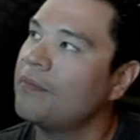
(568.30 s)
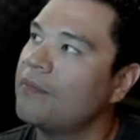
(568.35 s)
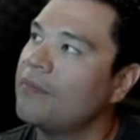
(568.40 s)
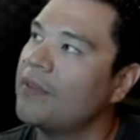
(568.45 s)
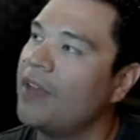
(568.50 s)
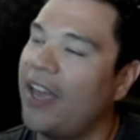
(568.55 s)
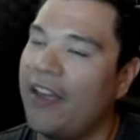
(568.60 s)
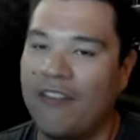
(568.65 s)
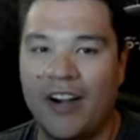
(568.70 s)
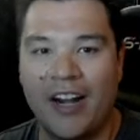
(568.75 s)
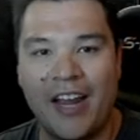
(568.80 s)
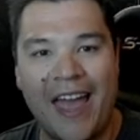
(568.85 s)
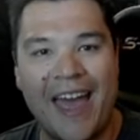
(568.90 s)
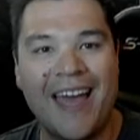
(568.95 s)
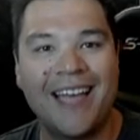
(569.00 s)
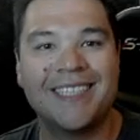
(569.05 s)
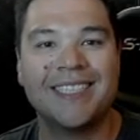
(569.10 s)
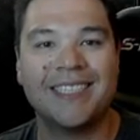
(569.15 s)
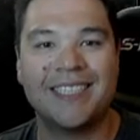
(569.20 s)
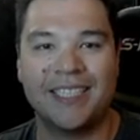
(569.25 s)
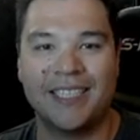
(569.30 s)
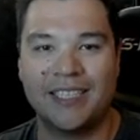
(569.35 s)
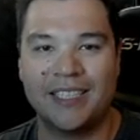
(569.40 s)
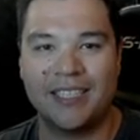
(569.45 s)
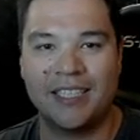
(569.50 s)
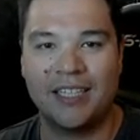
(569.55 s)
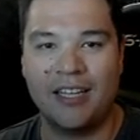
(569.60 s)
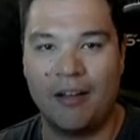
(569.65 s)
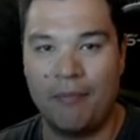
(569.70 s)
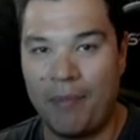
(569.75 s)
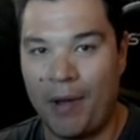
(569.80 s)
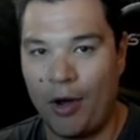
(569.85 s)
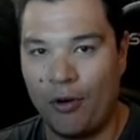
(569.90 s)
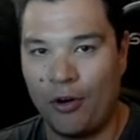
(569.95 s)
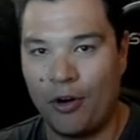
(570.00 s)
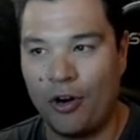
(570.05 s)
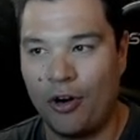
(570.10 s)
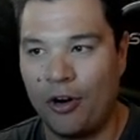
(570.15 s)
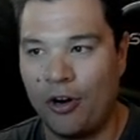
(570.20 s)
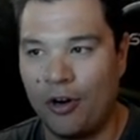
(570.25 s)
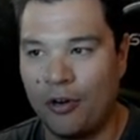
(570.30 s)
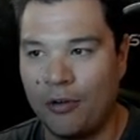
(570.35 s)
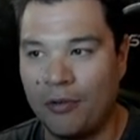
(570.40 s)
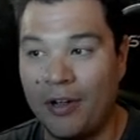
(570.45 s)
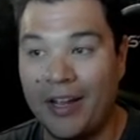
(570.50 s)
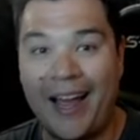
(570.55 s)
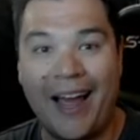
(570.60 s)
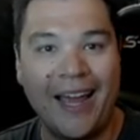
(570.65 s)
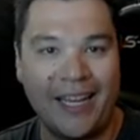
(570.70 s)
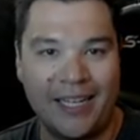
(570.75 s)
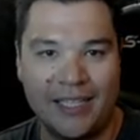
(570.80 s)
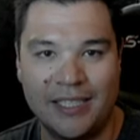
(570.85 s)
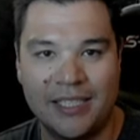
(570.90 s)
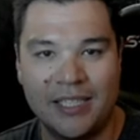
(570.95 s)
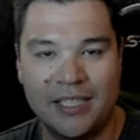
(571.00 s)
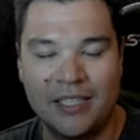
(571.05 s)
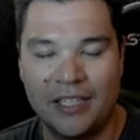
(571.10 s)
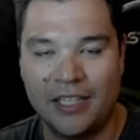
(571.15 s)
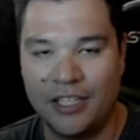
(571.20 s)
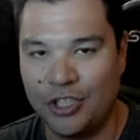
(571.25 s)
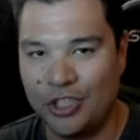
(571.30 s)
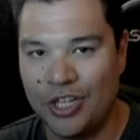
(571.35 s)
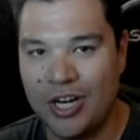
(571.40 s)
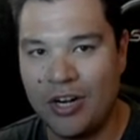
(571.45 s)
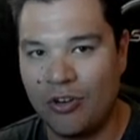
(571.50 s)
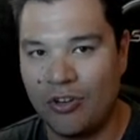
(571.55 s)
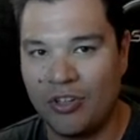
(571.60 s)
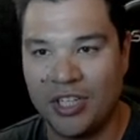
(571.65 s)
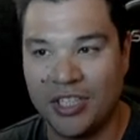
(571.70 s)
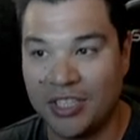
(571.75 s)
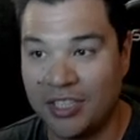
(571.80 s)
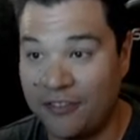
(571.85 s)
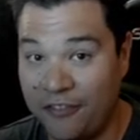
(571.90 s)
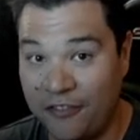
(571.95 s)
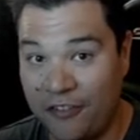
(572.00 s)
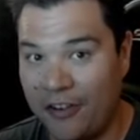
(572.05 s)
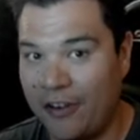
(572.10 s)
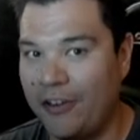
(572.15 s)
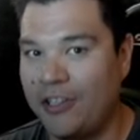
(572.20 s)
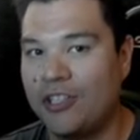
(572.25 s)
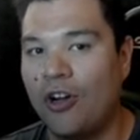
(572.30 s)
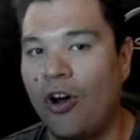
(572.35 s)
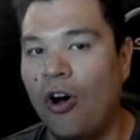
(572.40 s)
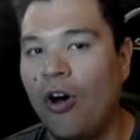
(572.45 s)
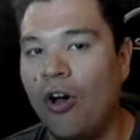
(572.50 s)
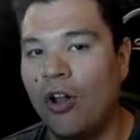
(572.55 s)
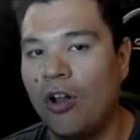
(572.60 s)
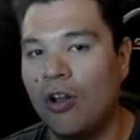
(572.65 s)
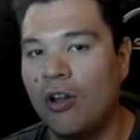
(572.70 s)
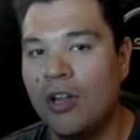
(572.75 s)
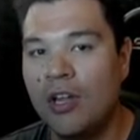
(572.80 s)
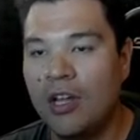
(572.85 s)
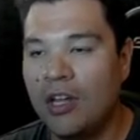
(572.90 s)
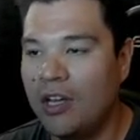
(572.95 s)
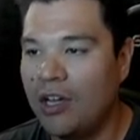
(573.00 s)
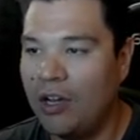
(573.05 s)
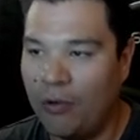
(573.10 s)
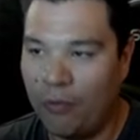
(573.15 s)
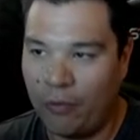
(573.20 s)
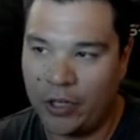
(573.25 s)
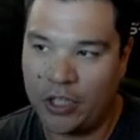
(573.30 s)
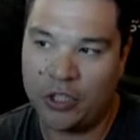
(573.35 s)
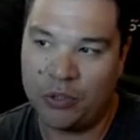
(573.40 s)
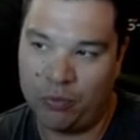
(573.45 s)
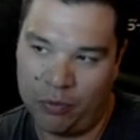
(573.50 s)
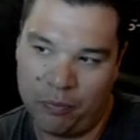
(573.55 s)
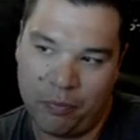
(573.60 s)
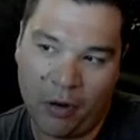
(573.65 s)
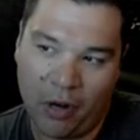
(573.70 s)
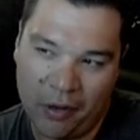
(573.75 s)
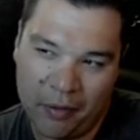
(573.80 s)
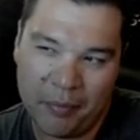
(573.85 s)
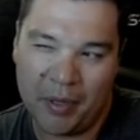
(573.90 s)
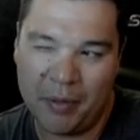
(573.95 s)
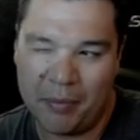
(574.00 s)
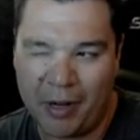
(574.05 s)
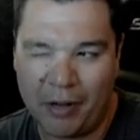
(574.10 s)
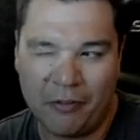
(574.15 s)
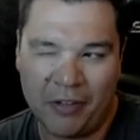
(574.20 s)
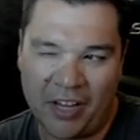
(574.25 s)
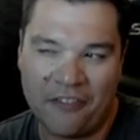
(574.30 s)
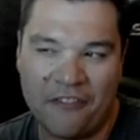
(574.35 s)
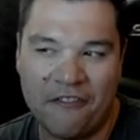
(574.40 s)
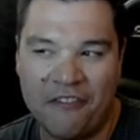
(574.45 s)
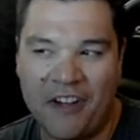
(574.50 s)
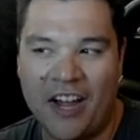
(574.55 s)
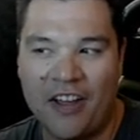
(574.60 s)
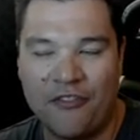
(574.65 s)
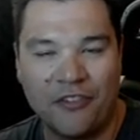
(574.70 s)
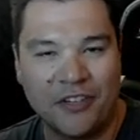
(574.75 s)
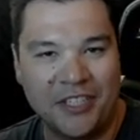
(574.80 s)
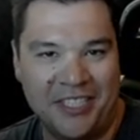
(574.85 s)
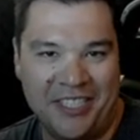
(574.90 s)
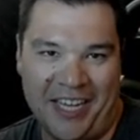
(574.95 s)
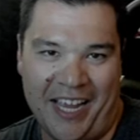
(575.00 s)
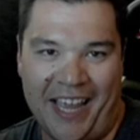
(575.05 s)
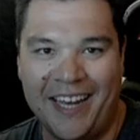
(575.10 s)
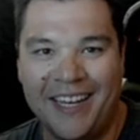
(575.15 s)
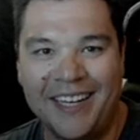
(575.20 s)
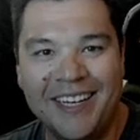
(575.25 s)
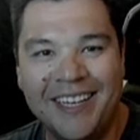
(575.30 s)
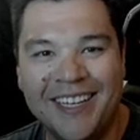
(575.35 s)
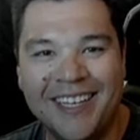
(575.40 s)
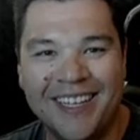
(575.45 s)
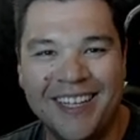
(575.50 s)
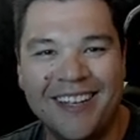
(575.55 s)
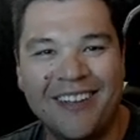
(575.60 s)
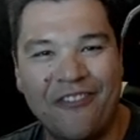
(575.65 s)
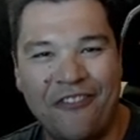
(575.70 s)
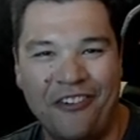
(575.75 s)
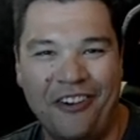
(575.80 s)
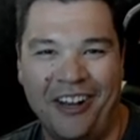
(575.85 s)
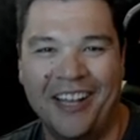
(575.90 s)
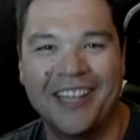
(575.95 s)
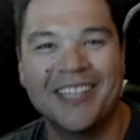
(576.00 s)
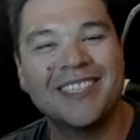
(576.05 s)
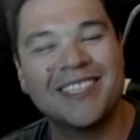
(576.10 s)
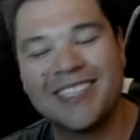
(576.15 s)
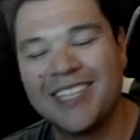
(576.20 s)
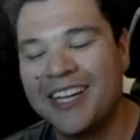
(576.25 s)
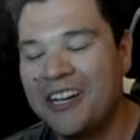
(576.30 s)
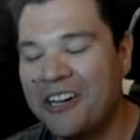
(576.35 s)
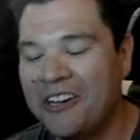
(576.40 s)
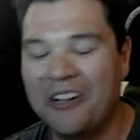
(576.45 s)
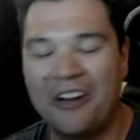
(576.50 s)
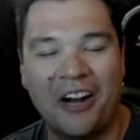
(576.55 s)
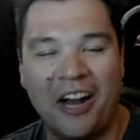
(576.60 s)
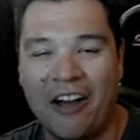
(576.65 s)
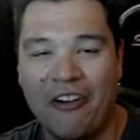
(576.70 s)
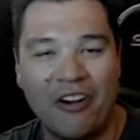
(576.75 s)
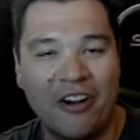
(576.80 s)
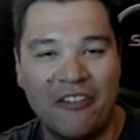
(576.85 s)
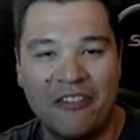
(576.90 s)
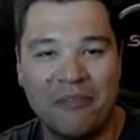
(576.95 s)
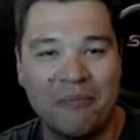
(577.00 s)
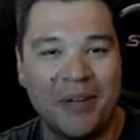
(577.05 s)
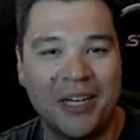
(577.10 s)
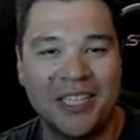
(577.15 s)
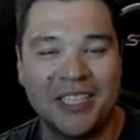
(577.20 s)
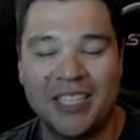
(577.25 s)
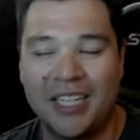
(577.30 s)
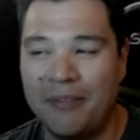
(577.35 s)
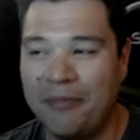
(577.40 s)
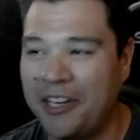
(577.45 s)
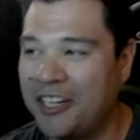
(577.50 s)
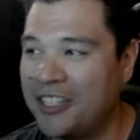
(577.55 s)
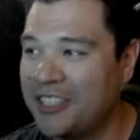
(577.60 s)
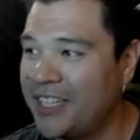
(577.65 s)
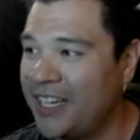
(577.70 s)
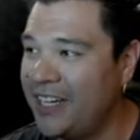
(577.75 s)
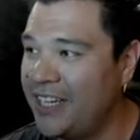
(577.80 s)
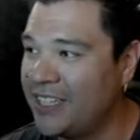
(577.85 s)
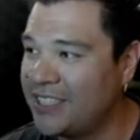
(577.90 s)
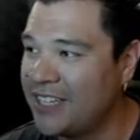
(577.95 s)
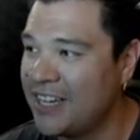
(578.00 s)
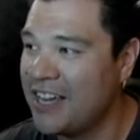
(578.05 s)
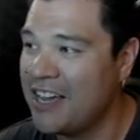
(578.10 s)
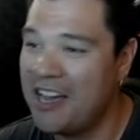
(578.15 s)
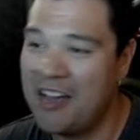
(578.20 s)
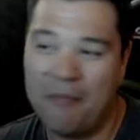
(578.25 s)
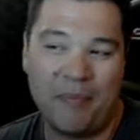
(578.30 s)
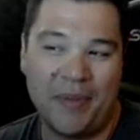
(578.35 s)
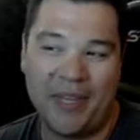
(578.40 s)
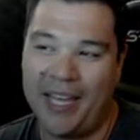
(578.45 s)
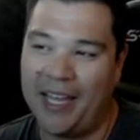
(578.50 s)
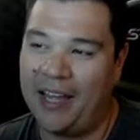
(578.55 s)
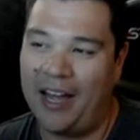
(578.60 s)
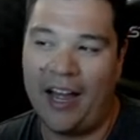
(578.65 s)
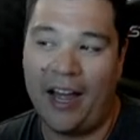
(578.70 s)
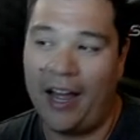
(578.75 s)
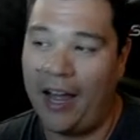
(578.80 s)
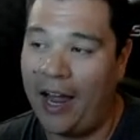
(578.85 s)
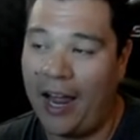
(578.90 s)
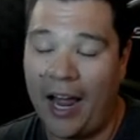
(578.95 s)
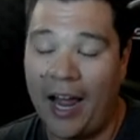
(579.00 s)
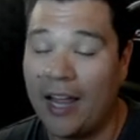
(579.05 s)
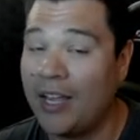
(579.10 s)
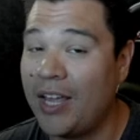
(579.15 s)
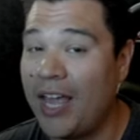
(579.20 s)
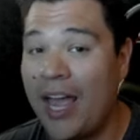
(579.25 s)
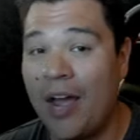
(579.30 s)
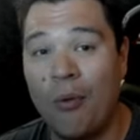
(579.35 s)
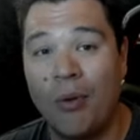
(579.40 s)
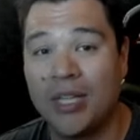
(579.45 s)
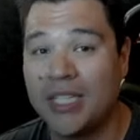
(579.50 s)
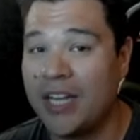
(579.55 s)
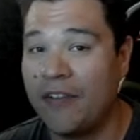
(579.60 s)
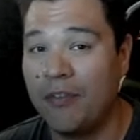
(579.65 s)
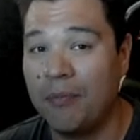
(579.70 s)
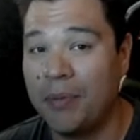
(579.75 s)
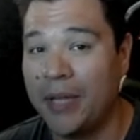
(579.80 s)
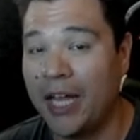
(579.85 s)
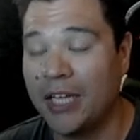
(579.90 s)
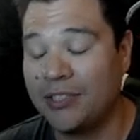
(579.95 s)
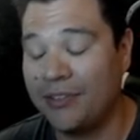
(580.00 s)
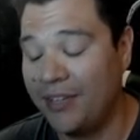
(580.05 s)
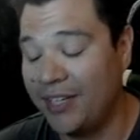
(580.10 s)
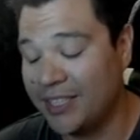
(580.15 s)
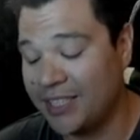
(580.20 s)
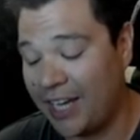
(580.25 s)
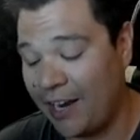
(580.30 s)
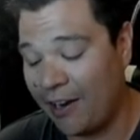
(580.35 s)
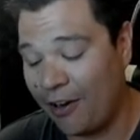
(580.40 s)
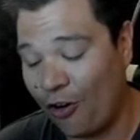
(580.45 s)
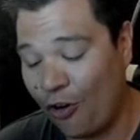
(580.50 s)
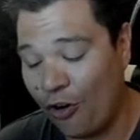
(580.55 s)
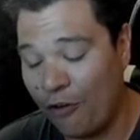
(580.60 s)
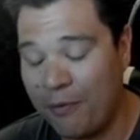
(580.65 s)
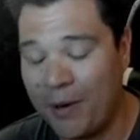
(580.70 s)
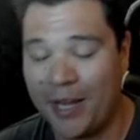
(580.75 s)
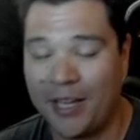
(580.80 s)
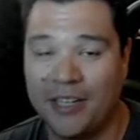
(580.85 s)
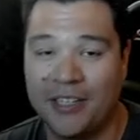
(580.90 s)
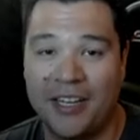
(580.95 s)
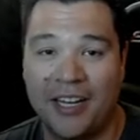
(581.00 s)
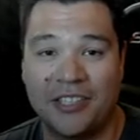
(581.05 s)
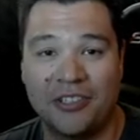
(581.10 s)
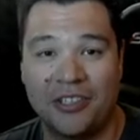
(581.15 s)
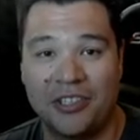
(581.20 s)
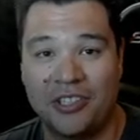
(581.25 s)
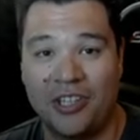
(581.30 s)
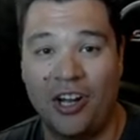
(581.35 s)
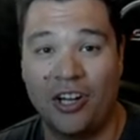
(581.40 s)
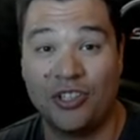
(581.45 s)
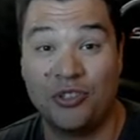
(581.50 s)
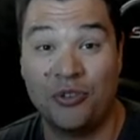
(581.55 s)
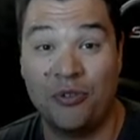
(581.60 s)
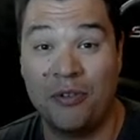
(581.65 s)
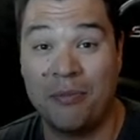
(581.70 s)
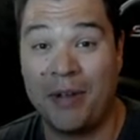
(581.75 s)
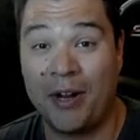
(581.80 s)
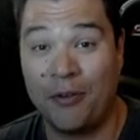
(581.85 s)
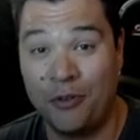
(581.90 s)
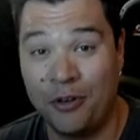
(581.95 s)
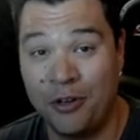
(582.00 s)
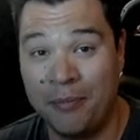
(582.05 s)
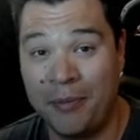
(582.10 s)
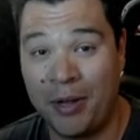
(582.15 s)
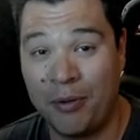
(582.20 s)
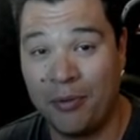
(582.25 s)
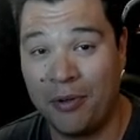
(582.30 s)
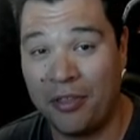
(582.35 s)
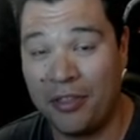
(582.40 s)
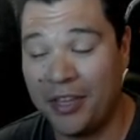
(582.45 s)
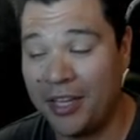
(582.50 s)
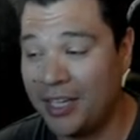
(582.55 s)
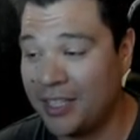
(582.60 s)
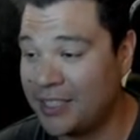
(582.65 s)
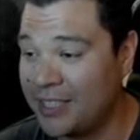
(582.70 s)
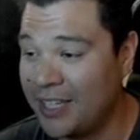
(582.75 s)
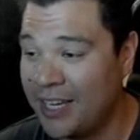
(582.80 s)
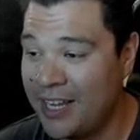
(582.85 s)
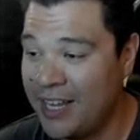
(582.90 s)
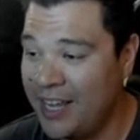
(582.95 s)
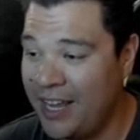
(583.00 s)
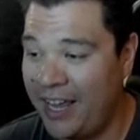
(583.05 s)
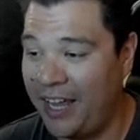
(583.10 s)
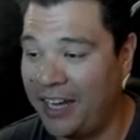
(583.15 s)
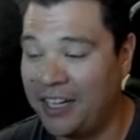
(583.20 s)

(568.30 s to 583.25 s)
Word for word: hesitant about her height in general because it's very tall, which would probably be about, what, 5'10" for us, however many centimeters that is. But yeah, I can't wait to have a blast with this. I hope I can actually talk to my roommate with this, and